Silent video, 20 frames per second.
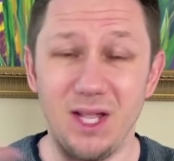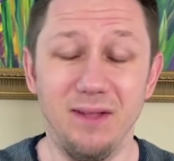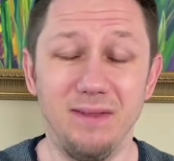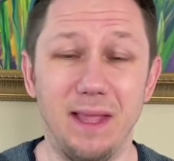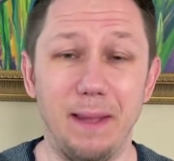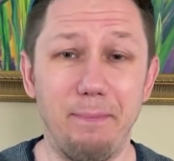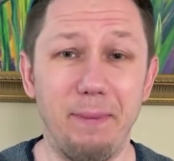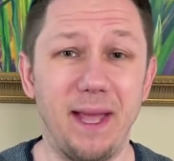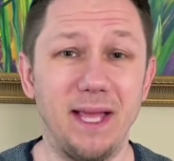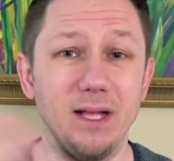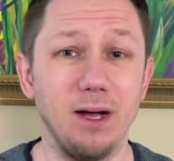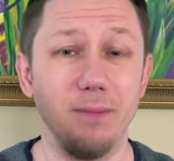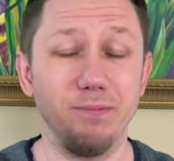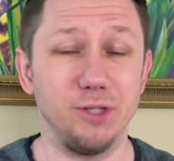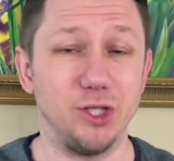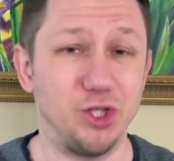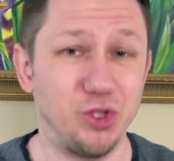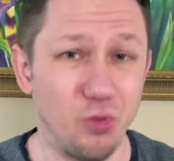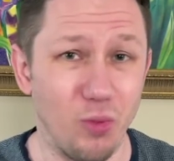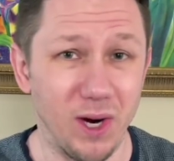They pay up
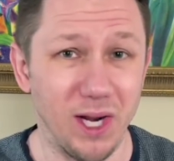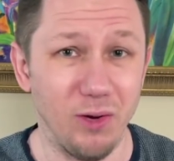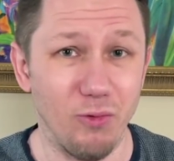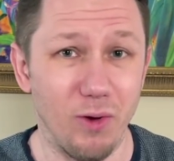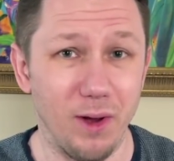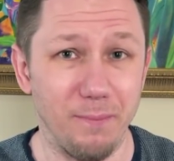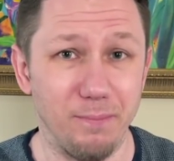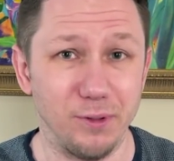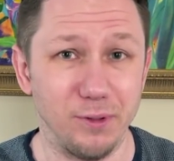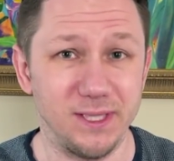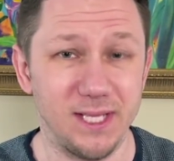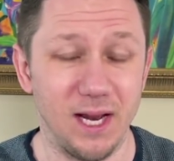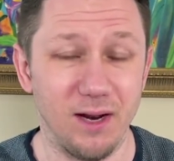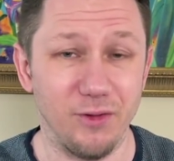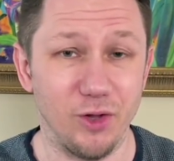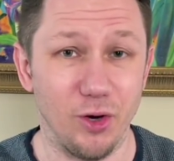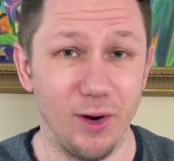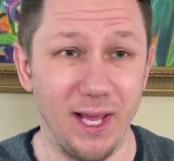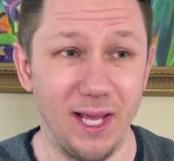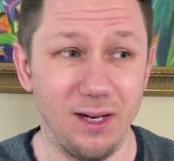to 21%
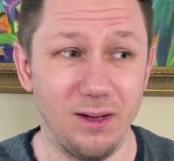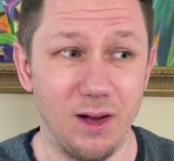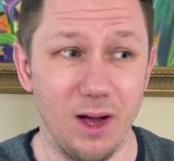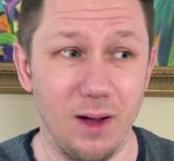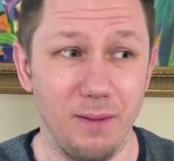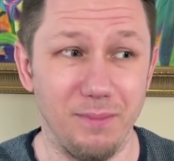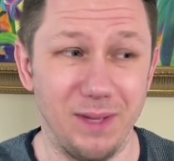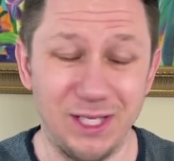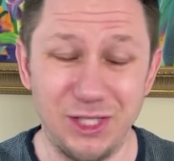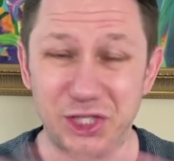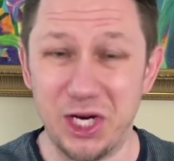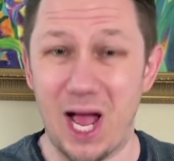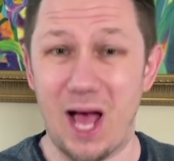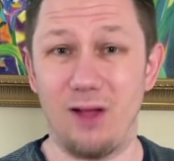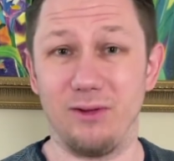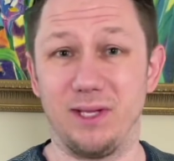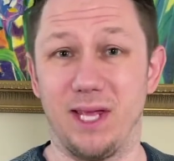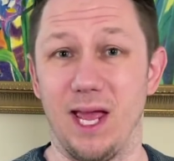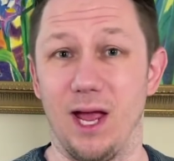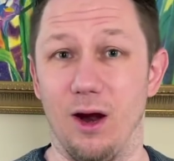of their income in
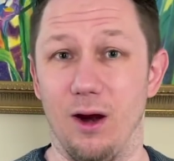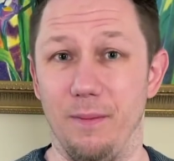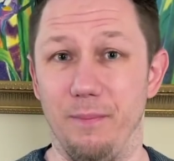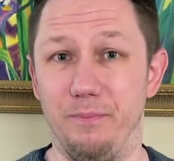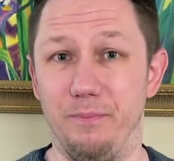childcare.